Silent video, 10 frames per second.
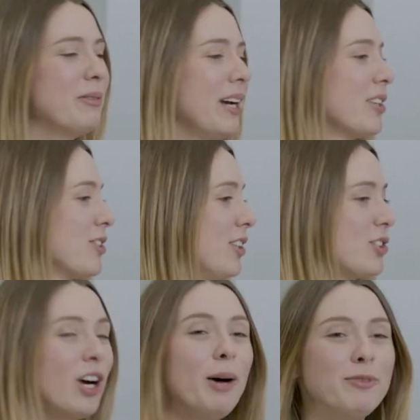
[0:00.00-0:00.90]
We're actually at the
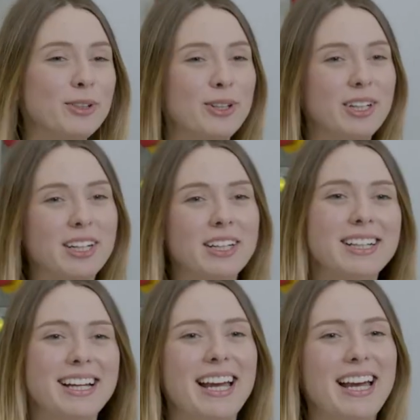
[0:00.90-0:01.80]
shop floor
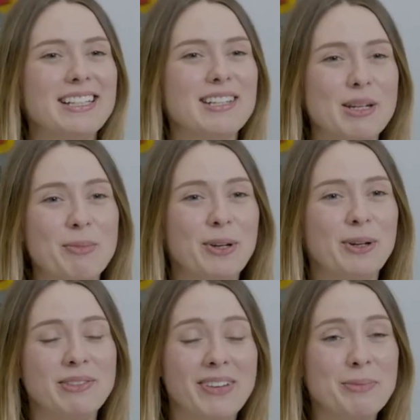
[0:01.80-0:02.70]
at KSW
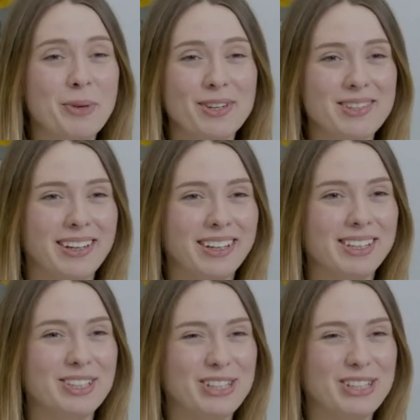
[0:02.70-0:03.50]
in Bad Mersing in